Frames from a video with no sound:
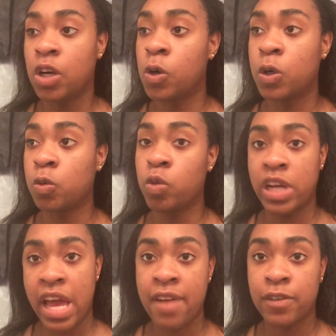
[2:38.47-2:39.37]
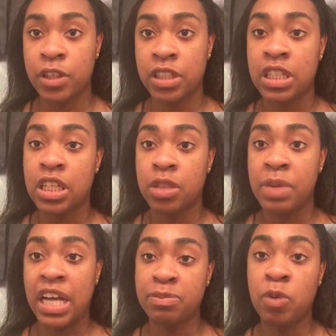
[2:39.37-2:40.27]
or whatever
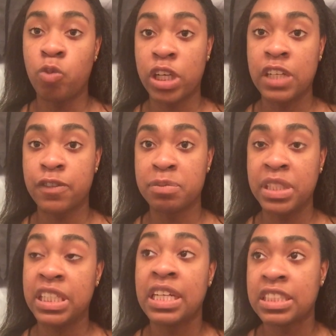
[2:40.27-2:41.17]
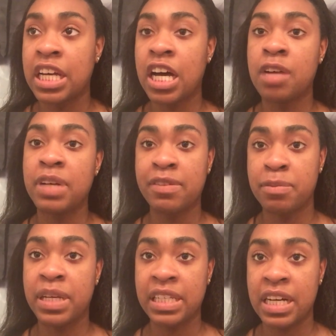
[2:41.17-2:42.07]
has been working for me to help
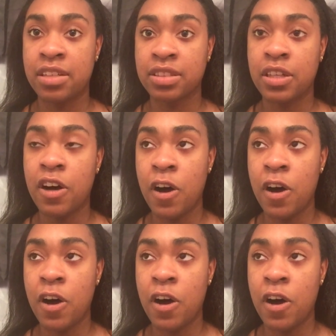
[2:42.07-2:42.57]
everybody else.